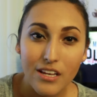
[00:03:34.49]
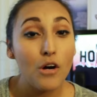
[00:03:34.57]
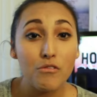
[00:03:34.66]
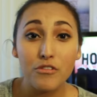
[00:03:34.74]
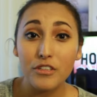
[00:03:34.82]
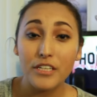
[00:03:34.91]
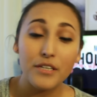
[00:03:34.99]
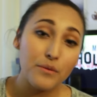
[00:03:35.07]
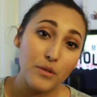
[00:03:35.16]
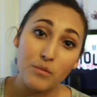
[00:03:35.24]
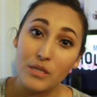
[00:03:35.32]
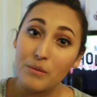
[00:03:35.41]

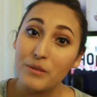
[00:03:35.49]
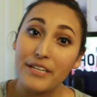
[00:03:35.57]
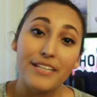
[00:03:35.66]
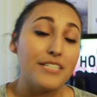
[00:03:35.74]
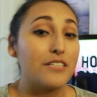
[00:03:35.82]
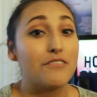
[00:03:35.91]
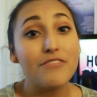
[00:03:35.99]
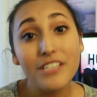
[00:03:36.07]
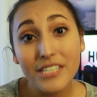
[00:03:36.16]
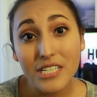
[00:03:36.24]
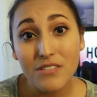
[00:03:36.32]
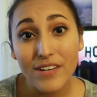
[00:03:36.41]
Hopefully we'll be able to get into the
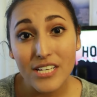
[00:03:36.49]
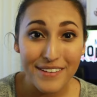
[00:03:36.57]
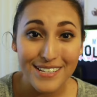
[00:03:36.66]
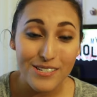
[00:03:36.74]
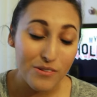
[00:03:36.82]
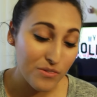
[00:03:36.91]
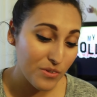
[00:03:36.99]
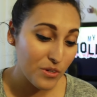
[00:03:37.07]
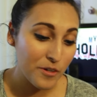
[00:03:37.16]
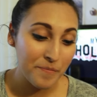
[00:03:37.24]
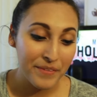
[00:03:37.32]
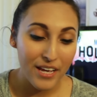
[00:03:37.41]
Phoenix Film
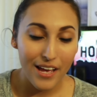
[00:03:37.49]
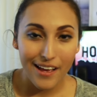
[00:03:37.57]
Festival,